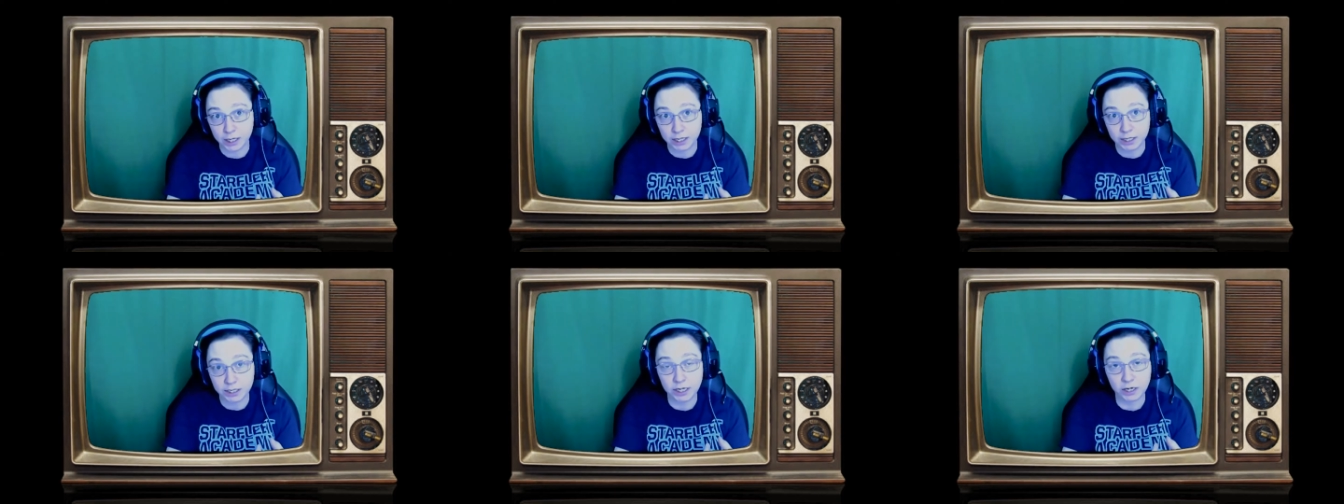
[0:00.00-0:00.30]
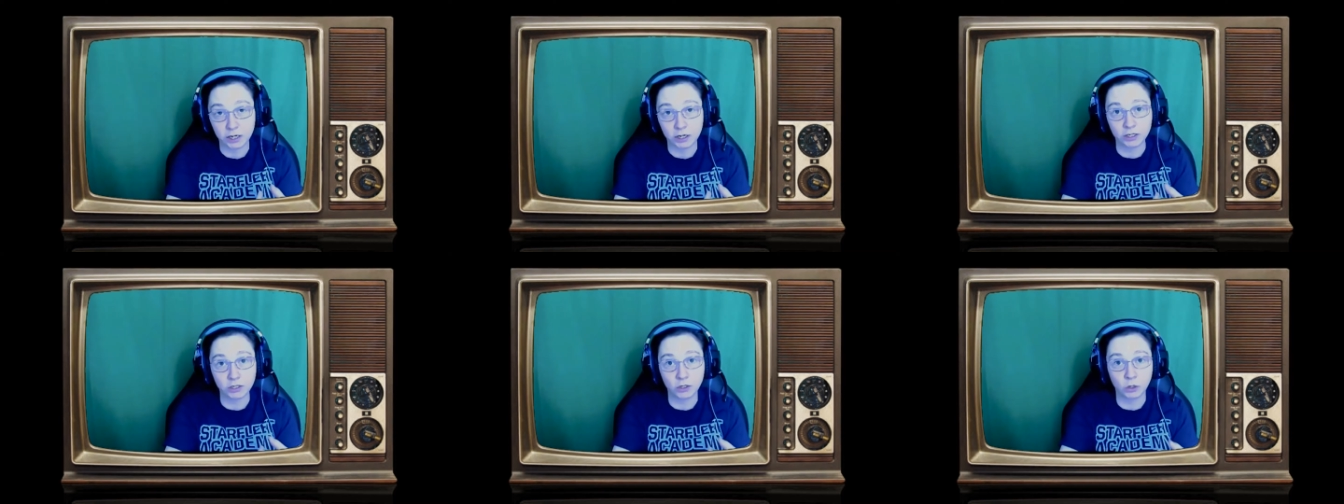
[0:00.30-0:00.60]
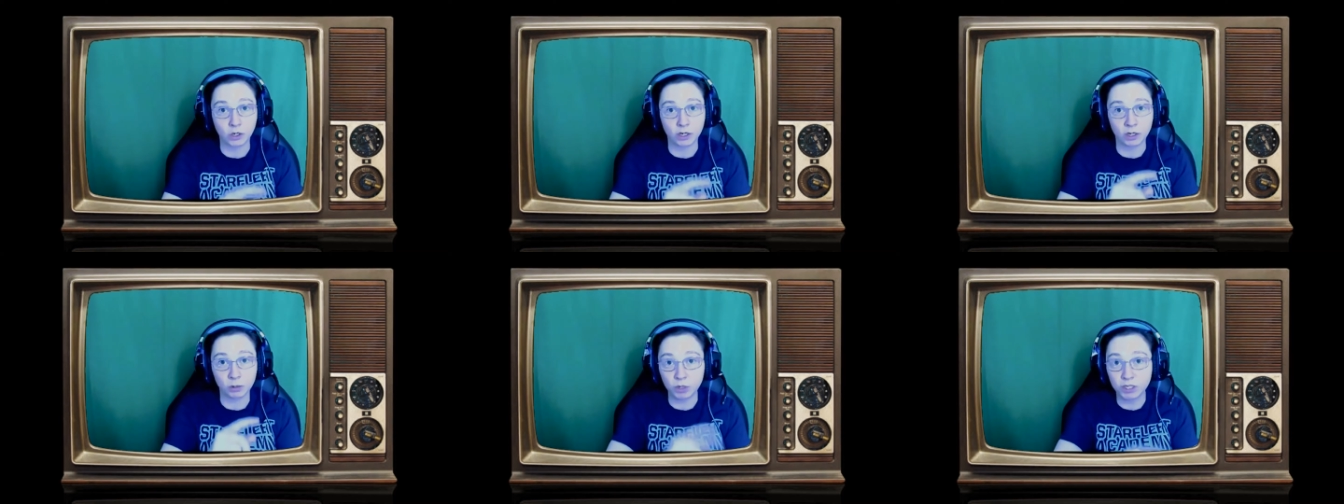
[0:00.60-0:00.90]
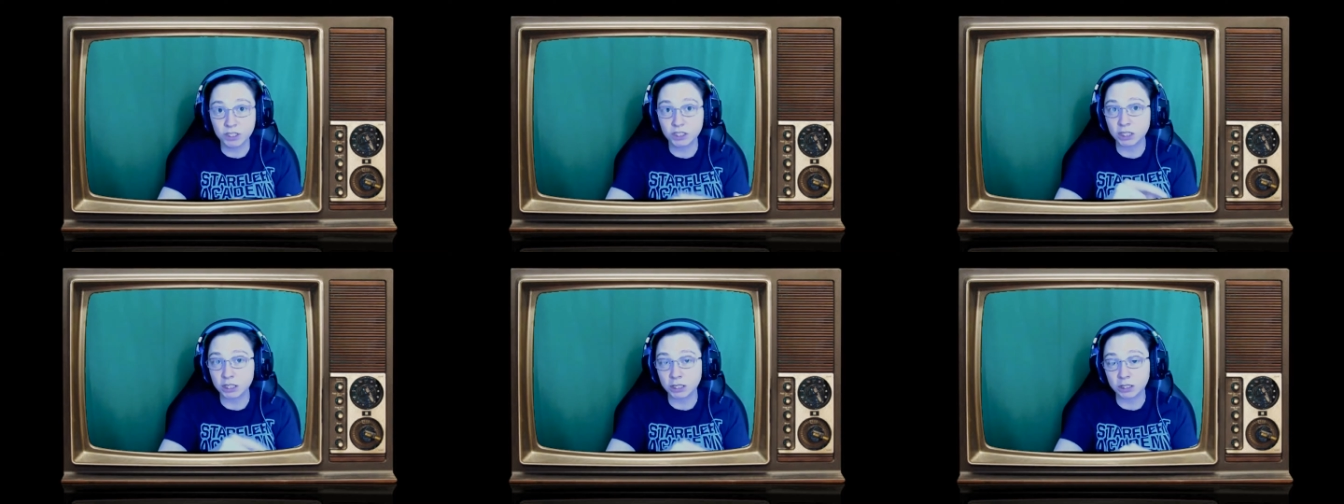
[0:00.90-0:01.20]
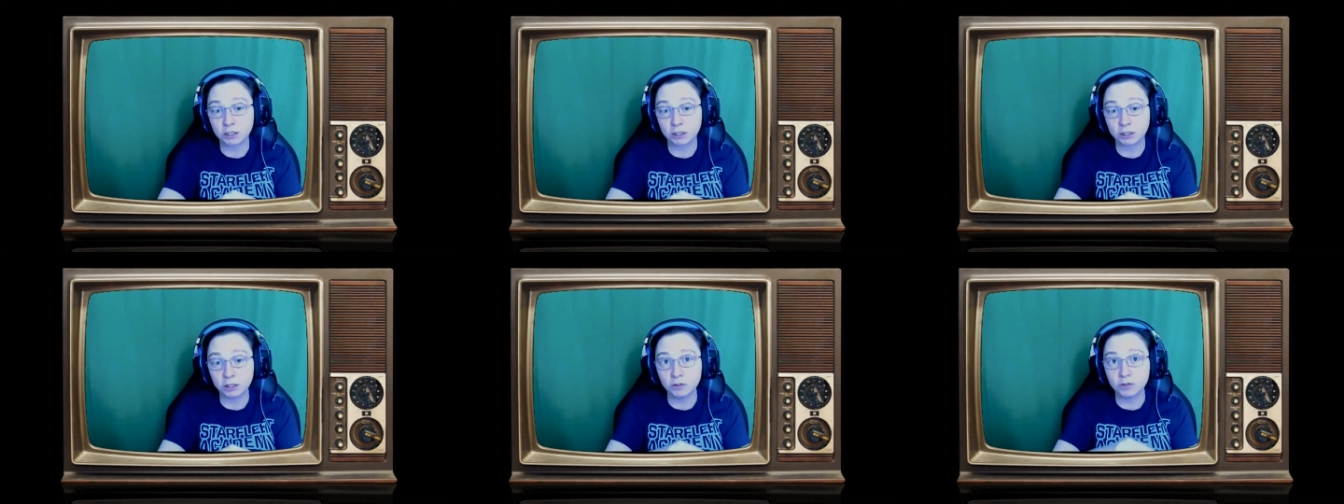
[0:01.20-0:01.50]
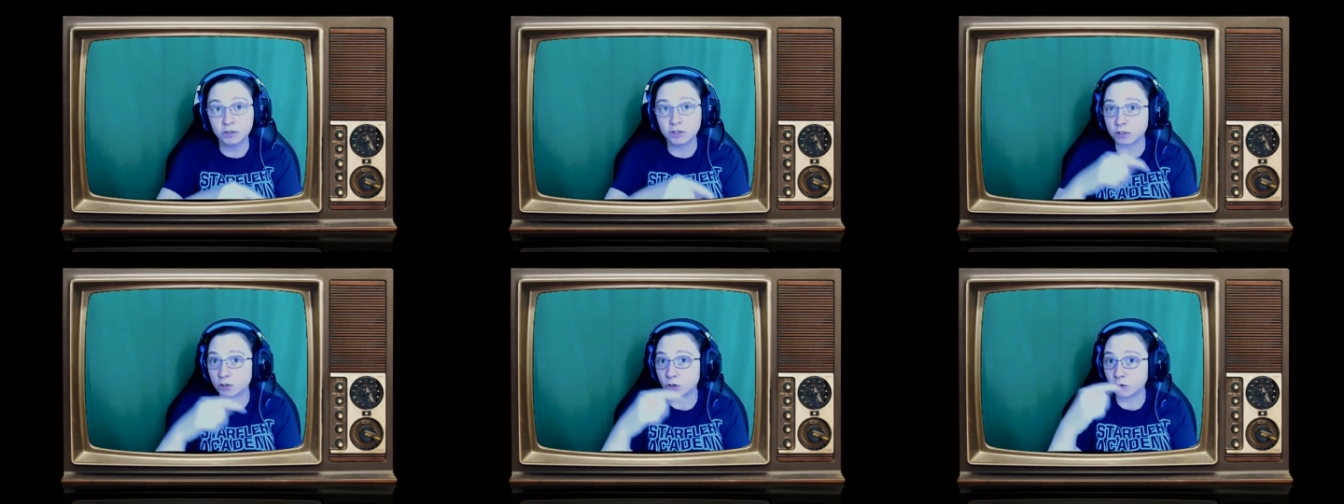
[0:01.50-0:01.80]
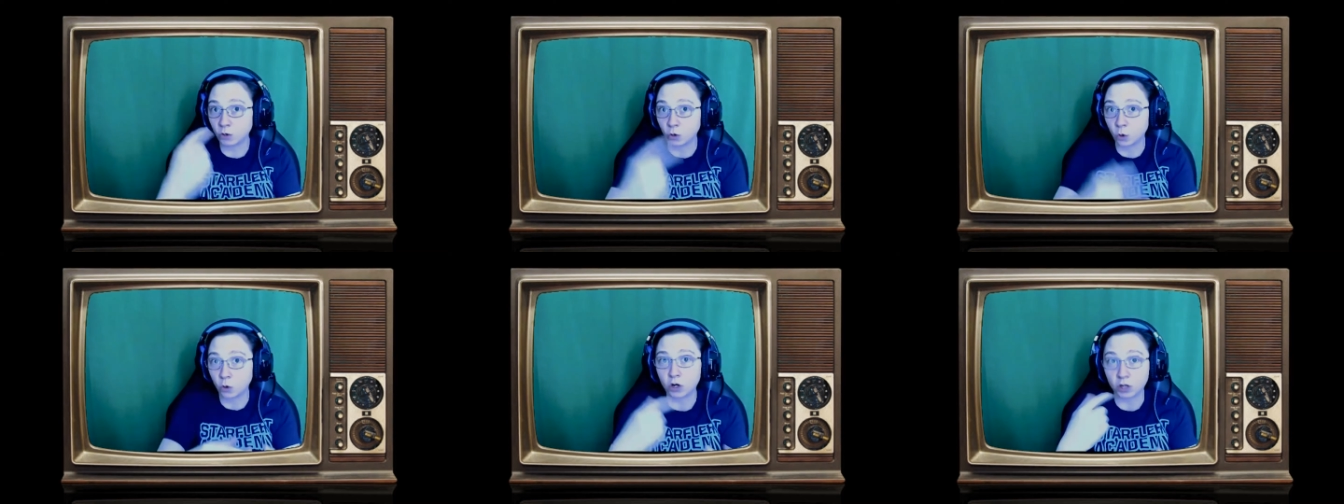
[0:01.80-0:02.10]
territory, which includes
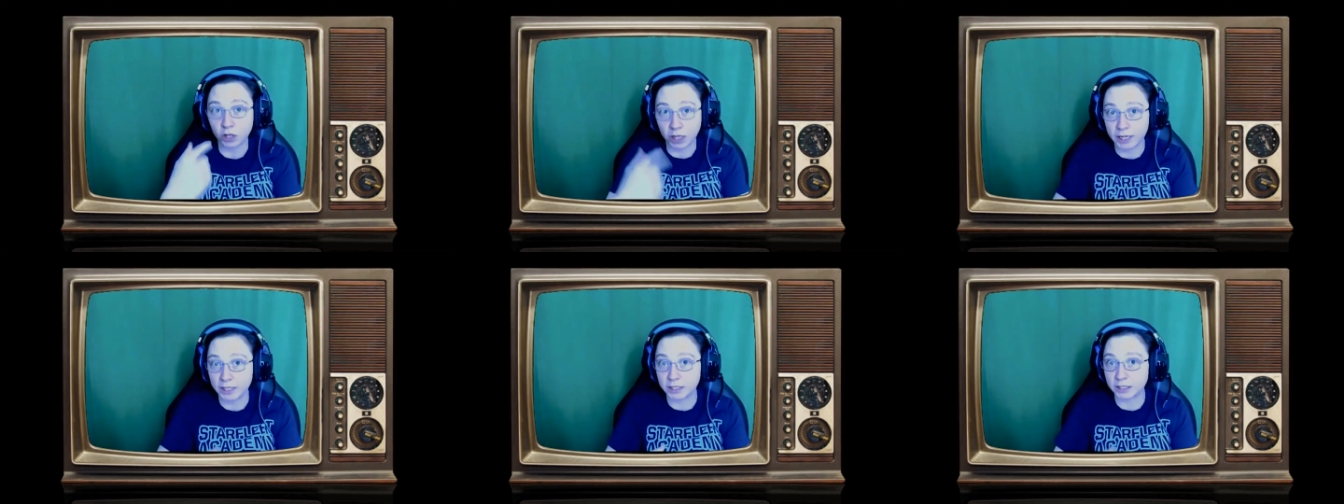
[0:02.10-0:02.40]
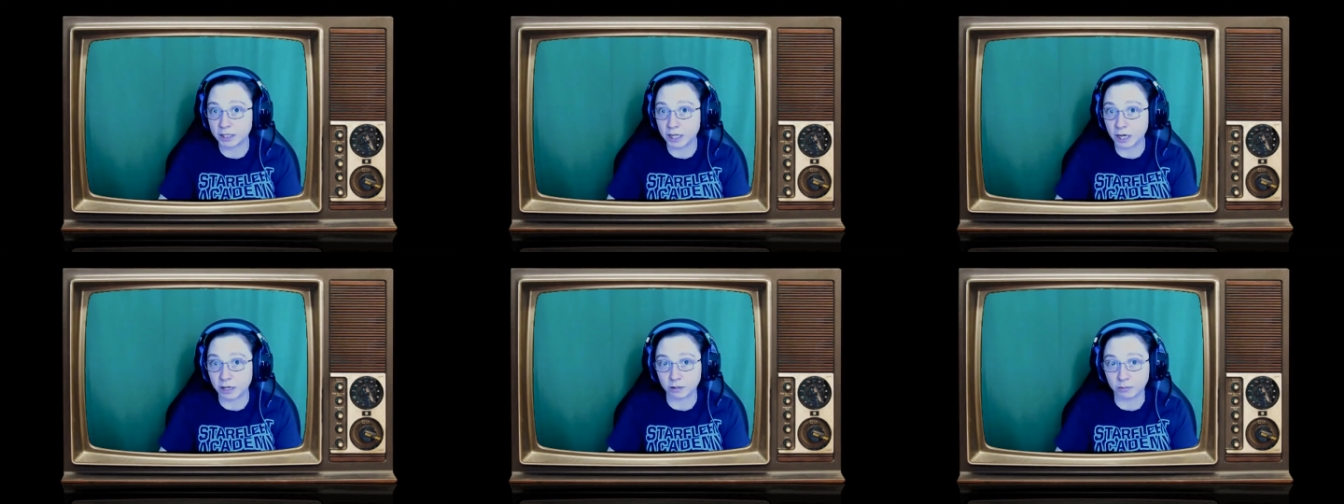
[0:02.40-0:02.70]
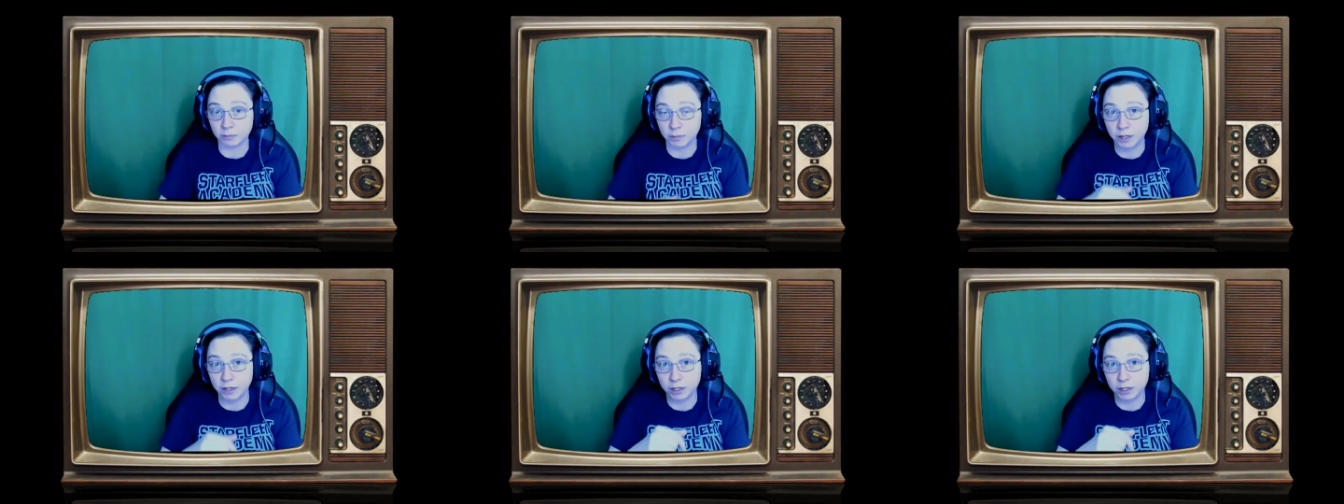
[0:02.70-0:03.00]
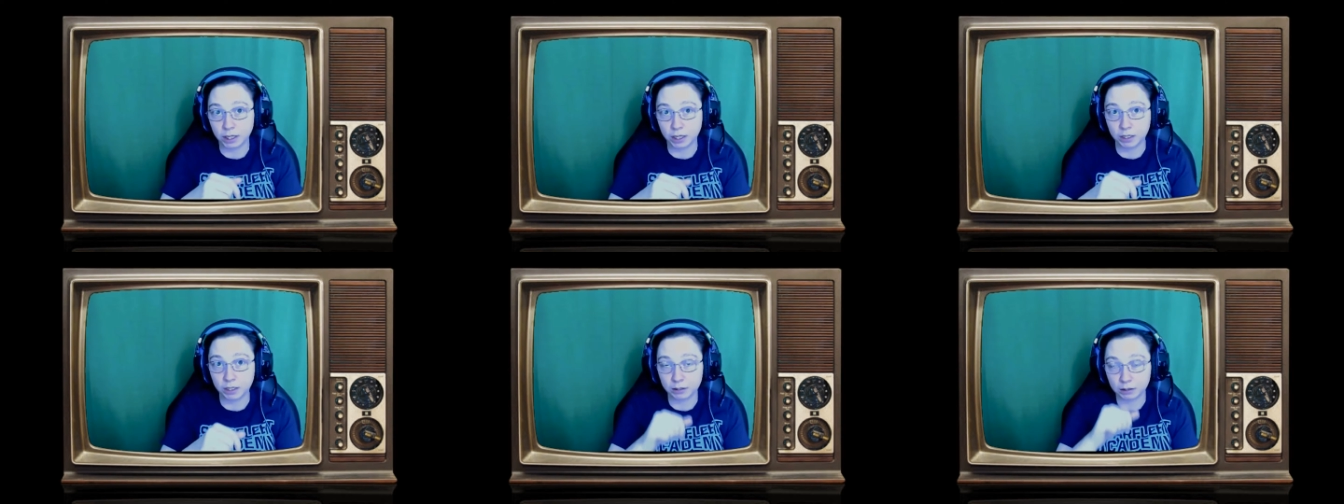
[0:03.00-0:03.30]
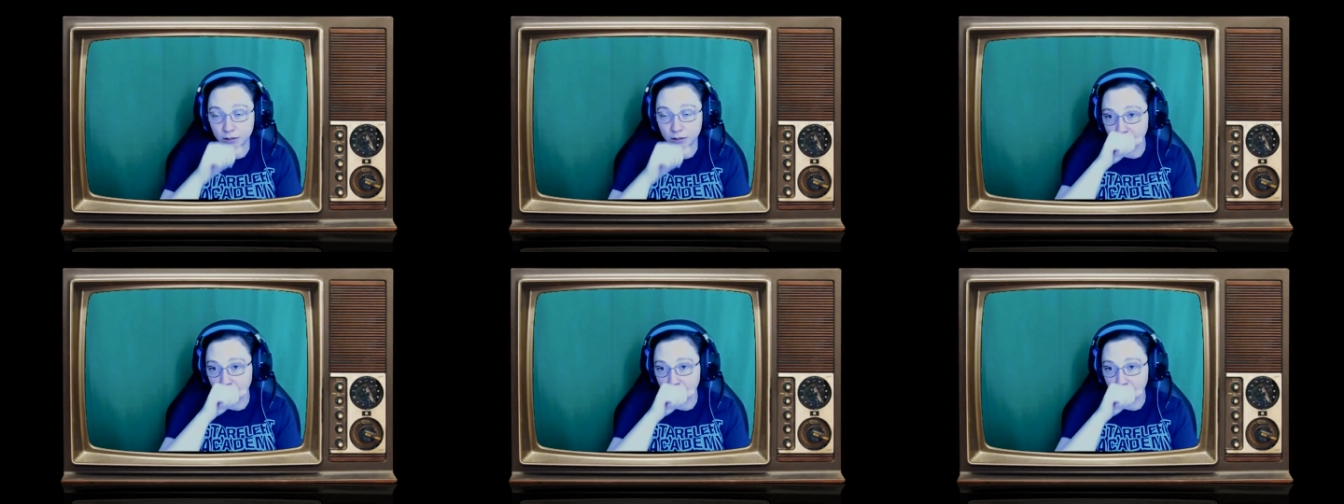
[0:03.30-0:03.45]
North and South America.